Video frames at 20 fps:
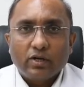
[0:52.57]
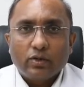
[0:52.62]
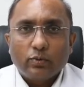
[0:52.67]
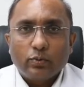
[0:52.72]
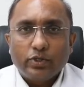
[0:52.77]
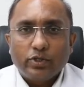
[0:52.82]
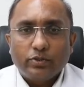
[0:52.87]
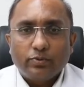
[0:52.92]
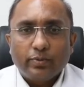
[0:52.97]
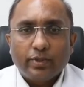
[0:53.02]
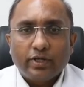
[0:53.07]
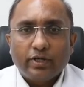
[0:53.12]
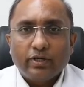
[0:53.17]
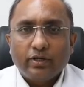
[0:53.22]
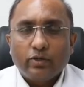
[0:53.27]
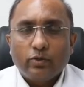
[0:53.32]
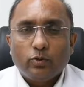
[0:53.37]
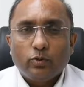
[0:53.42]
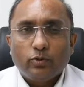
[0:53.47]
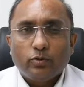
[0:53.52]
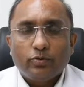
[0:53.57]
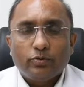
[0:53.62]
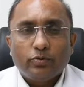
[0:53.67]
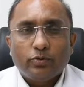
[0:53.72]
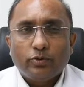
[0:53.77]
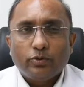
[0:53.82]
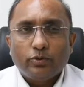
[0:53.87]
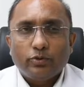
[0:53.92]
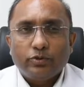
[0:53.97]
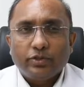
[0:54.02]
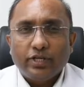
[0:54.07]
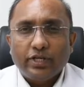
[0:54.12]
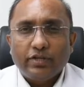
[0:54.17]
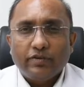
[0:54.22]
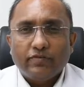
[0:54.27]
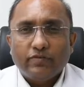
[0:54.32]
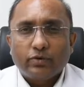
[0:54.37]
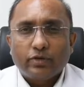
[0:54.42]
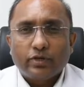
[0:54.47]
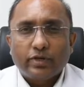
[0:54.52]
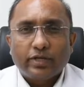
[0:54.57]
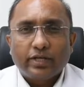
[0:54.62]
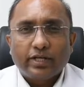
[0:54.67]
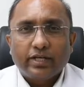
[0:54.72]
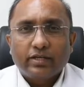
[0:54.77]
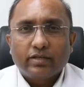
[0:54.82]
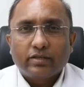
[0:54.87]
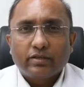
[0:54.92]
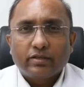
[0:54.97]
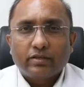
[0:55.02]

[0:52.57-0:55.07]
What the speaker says: which may you'll see for like